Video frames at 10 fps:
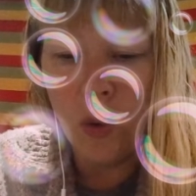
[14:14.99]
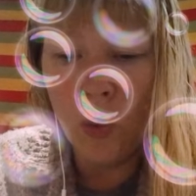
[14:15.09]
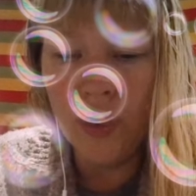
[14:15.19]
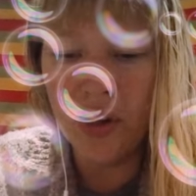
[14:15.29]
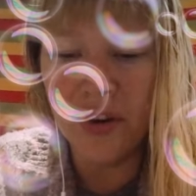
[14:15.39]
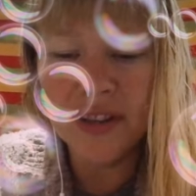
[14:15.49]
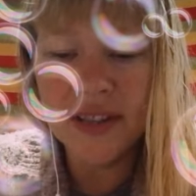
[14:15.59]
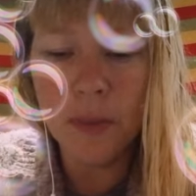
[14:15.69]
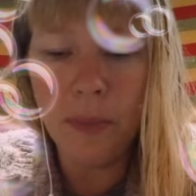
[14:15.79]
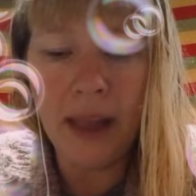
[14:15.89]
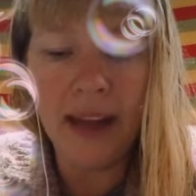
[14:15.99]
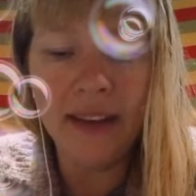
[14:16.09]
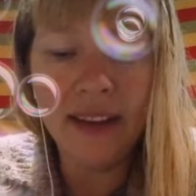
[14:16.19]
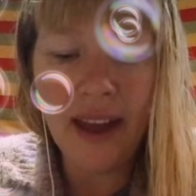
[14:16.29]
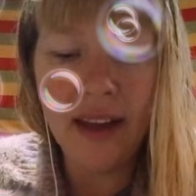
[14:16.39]
We notice the black
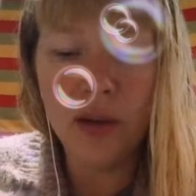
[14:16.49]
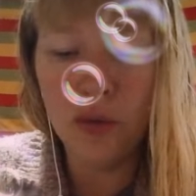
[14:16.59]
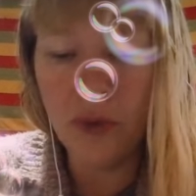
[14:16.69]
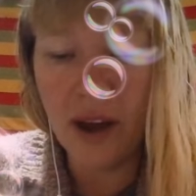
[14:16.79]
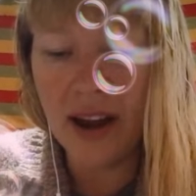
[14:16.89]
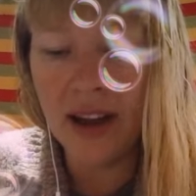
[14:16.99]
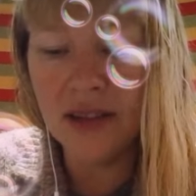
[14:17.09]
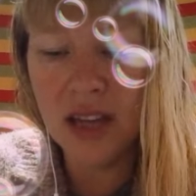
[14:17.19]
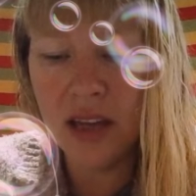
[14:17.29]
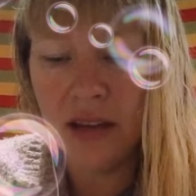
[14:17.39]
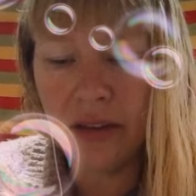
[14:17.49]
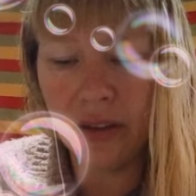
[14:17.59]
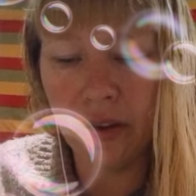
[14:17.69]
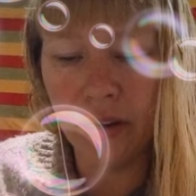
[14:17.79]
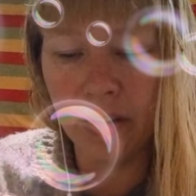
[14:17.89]
cat around here
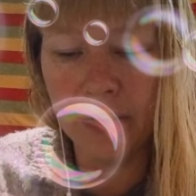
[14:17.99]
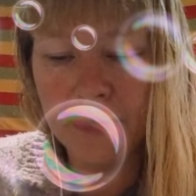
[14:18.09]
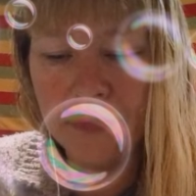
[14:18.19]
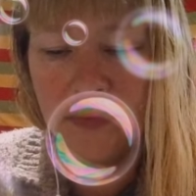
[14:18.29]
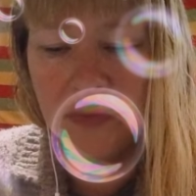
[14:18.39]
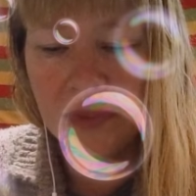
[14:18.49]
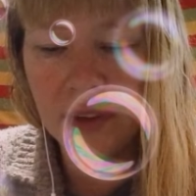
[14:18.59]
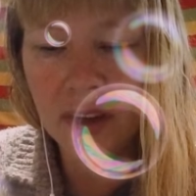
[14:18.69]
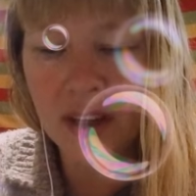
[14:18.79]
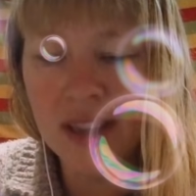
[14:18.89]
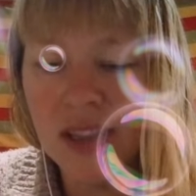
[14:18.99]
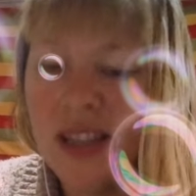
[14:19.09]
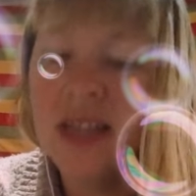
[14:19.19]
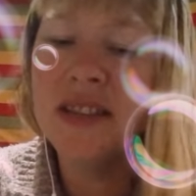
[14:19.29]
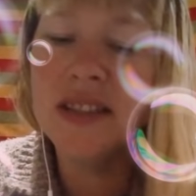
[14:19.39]
though.
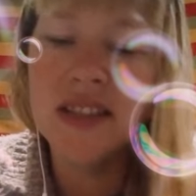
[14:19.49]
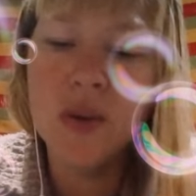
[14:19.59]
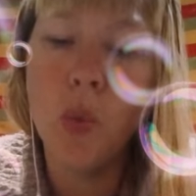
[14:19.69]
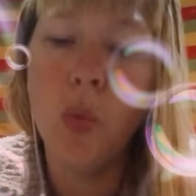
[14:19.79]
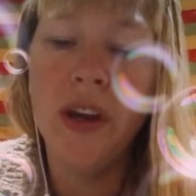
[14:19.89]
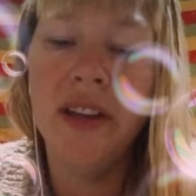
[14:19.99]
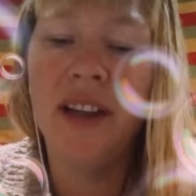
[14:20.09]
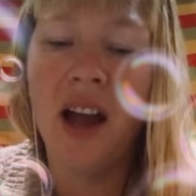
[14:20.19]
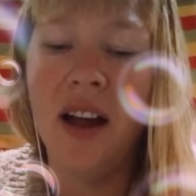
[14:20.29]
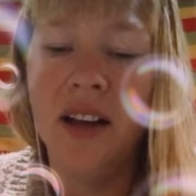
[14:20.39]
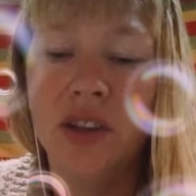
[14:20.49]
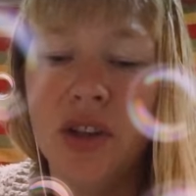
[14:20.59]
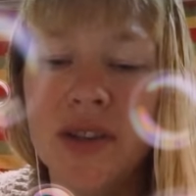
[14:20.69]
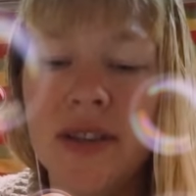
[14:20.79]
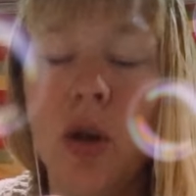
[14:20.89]
This is a weird card
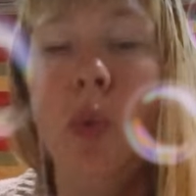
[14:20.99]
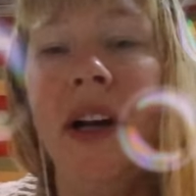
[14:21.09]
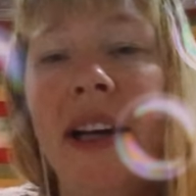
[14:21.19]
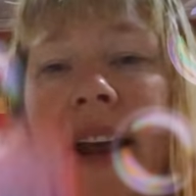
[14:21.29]
because on one